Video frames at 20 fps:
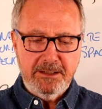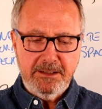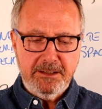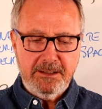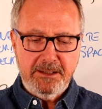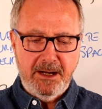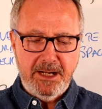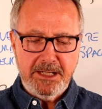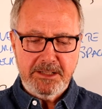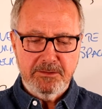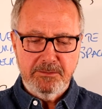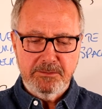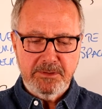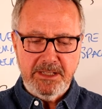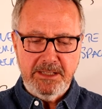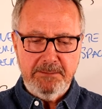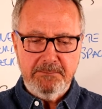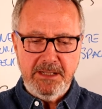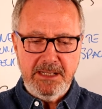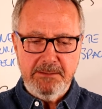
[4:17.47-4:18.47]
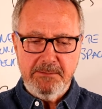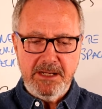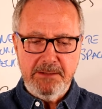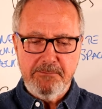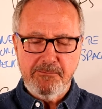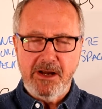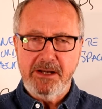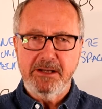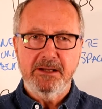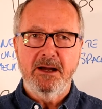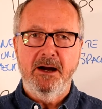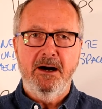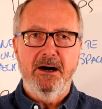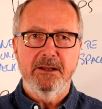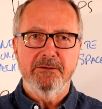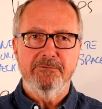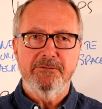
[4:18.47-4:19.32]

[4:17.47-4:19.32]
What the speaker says: a guy called Imran Khan,